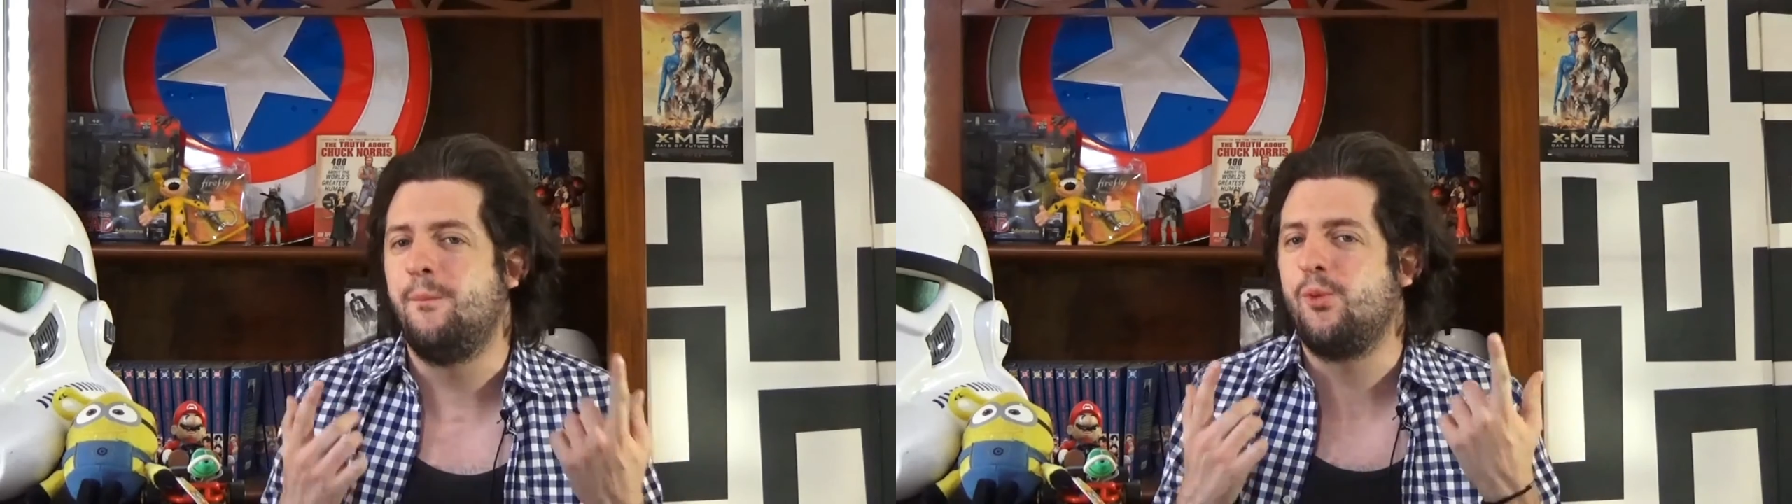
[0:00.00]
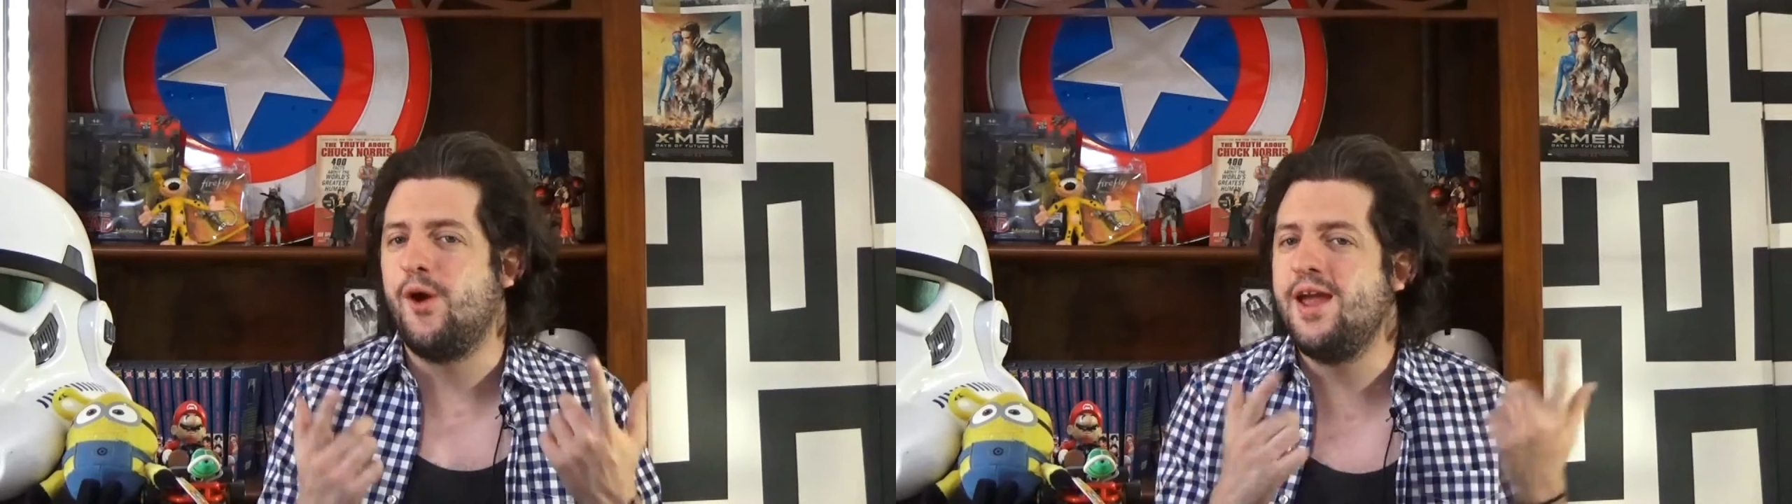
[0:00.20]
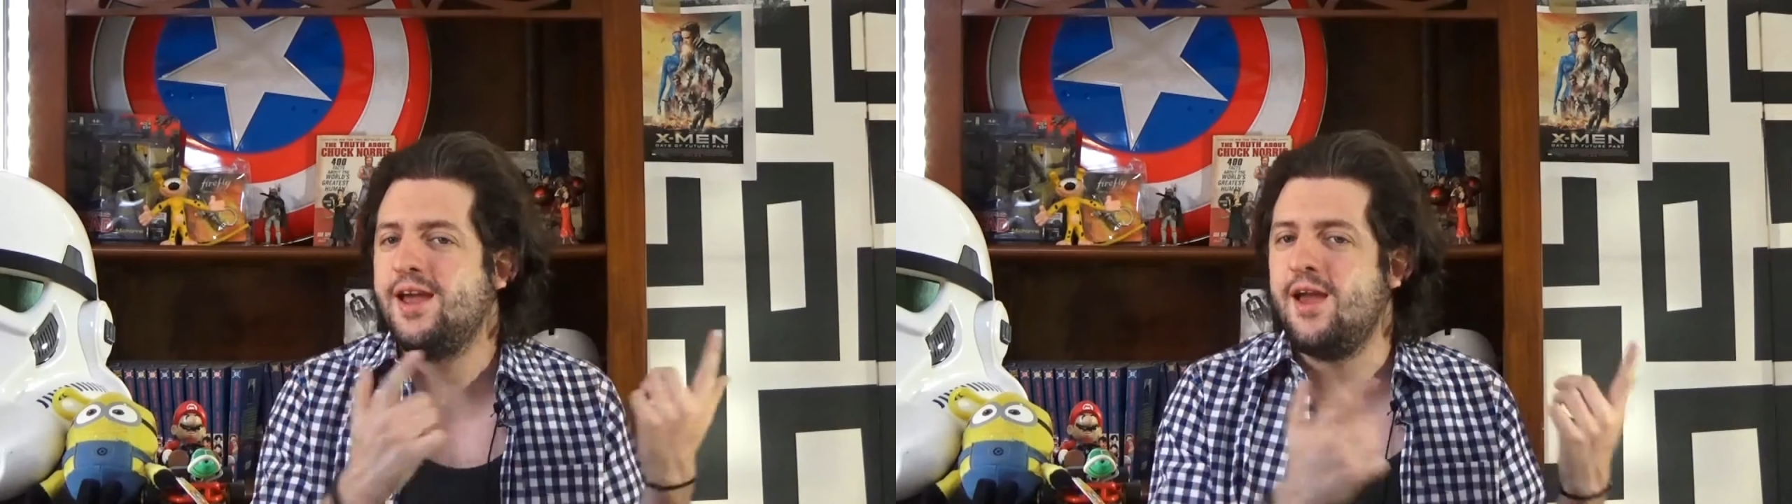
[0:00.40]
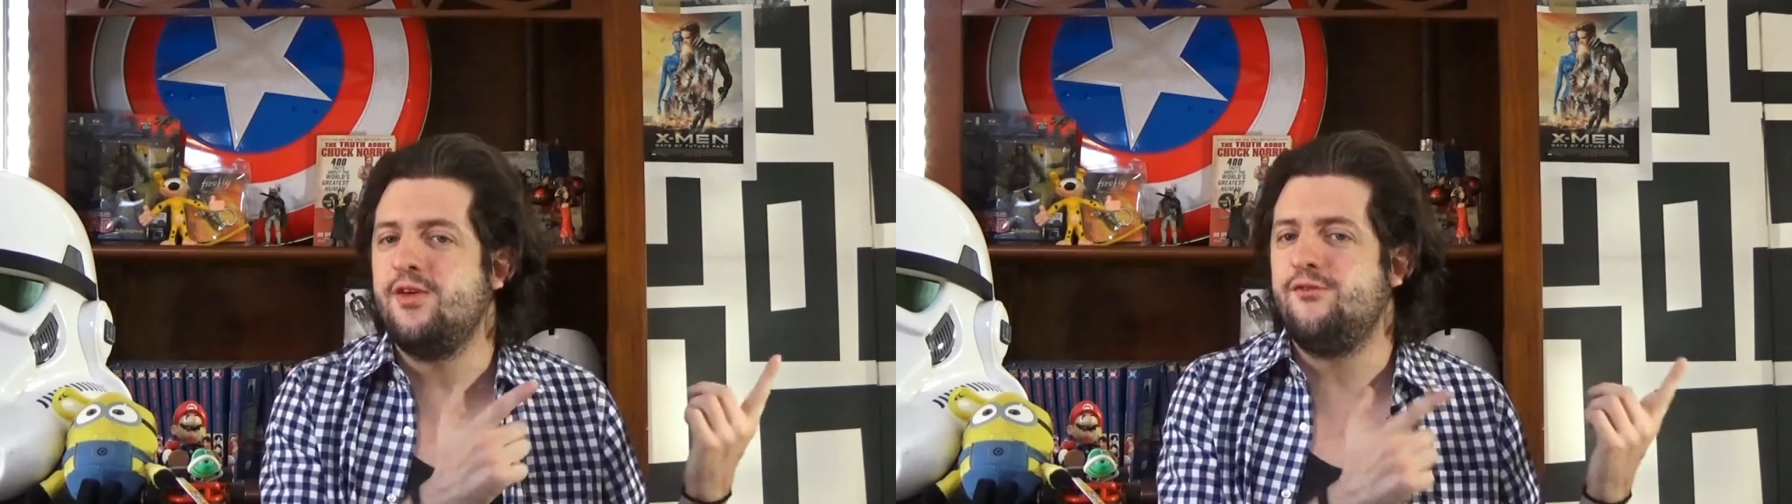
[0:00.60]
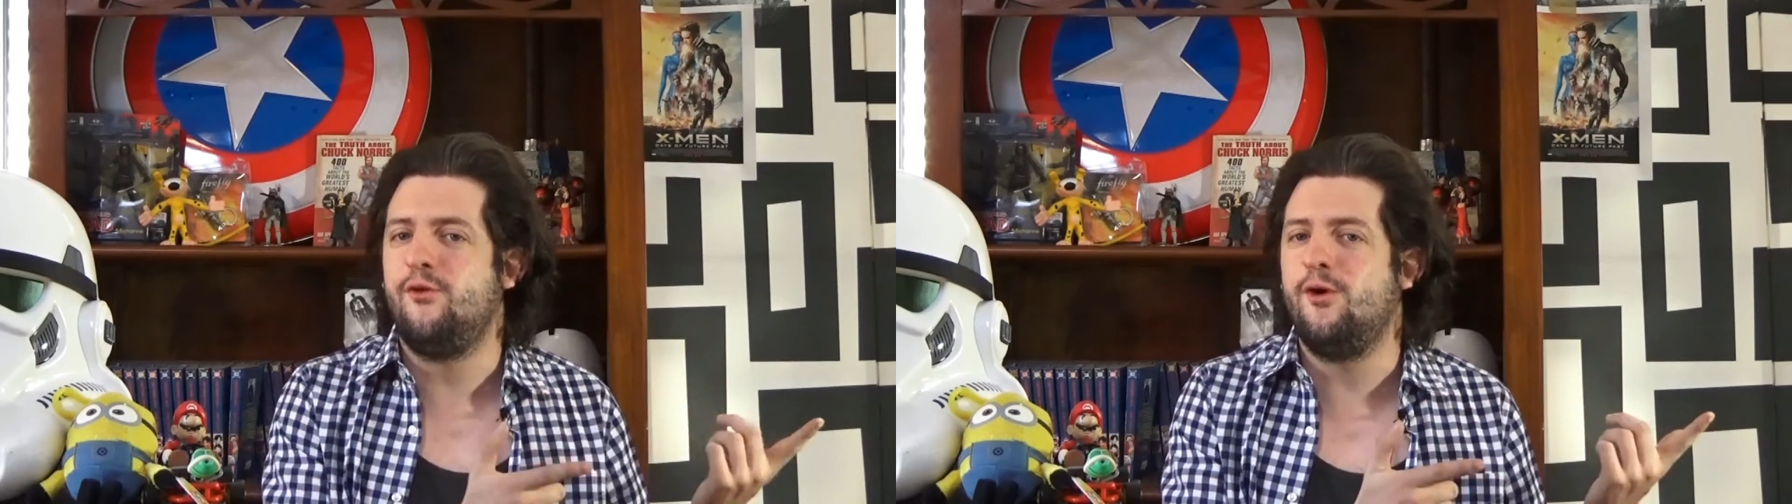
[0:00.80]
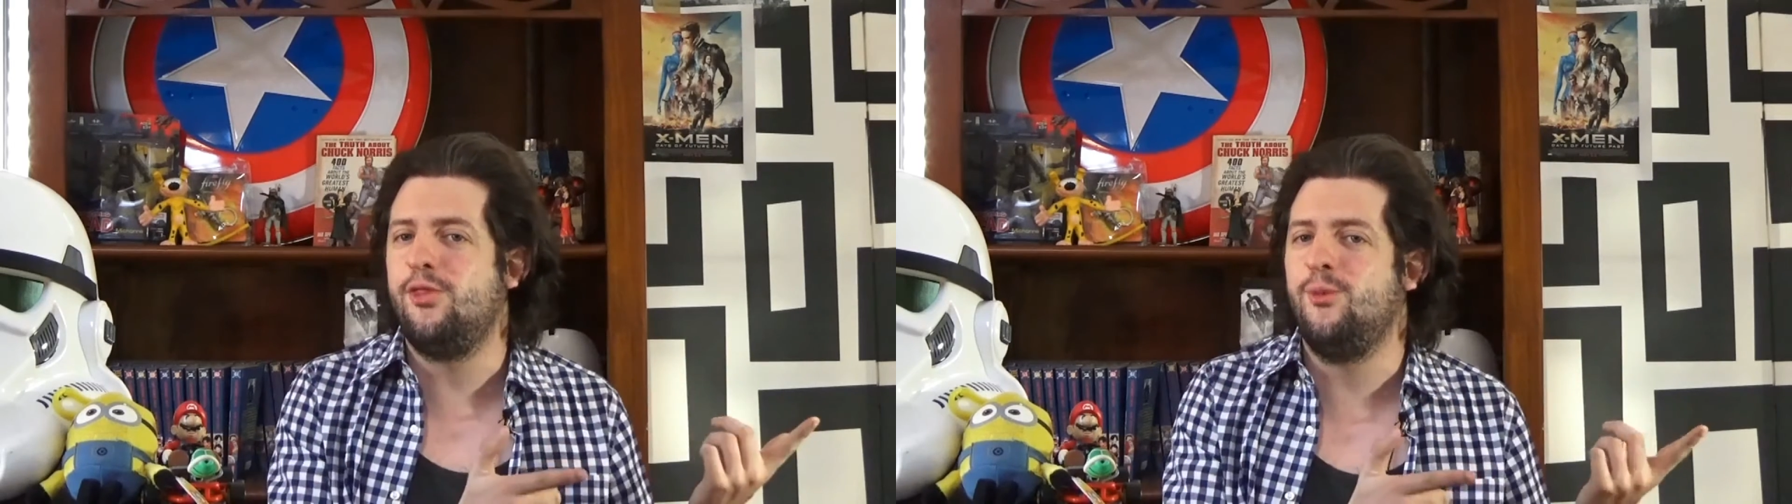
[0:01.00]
breaking the fourth